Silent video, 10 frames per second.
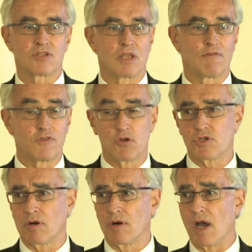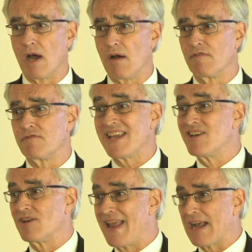the future of
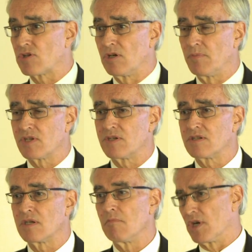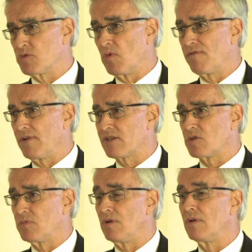international business, much more
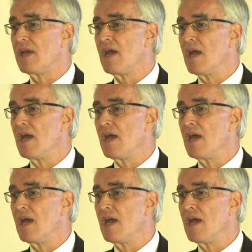flexible,